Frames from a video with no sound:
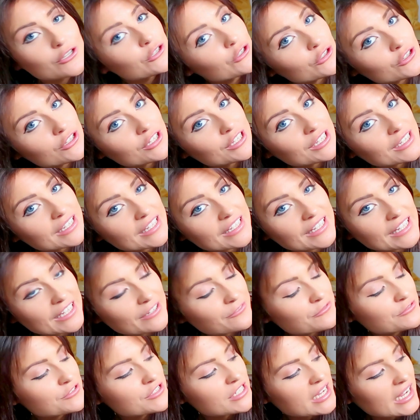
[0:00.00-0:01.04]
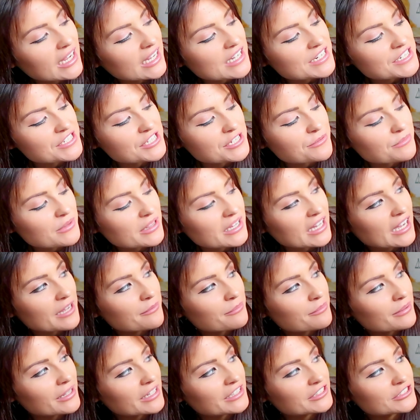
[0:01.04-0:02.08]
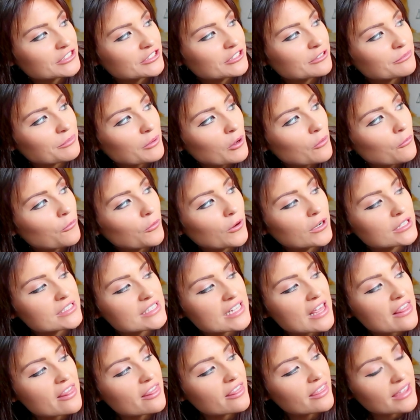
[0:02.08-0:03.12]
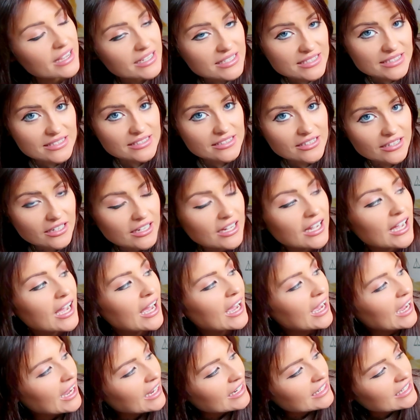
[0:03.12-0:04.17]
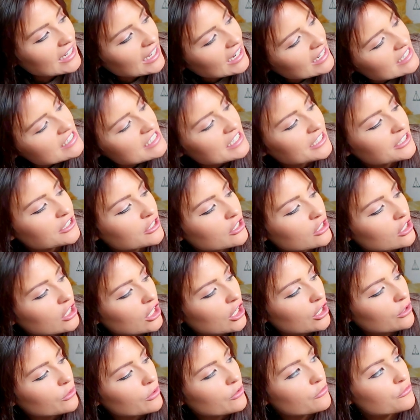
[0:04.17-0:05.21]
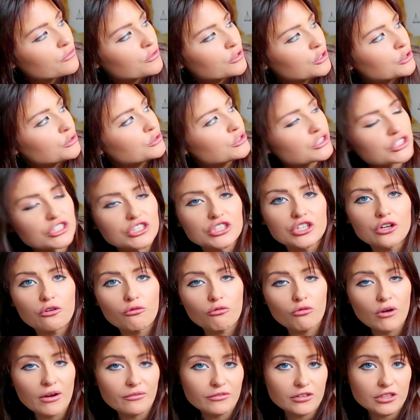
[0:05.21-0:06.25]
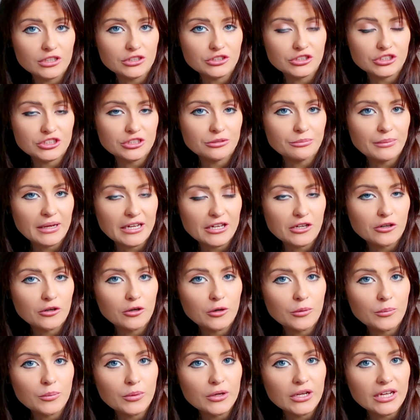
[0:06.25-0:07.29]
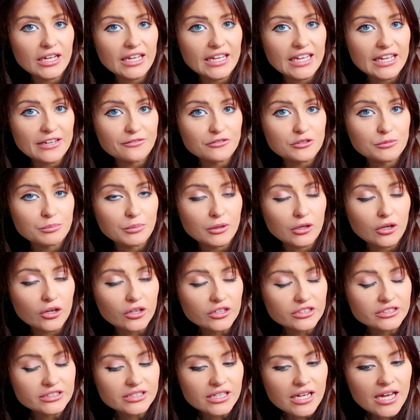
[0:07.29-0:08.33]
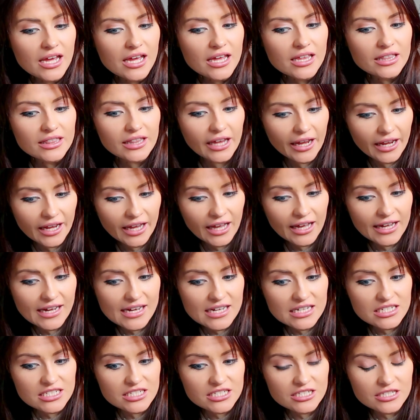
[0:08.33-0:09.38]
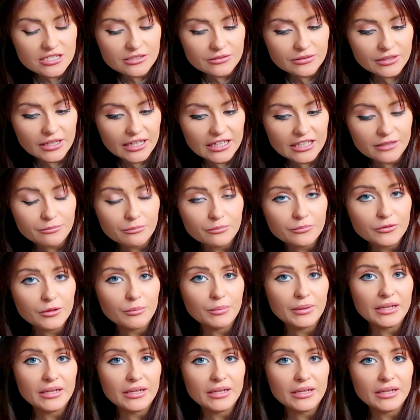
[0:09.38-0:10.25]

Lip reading: Another gift item that I picked up was this highlight and glow fusion revolution makeup gift box. They had in the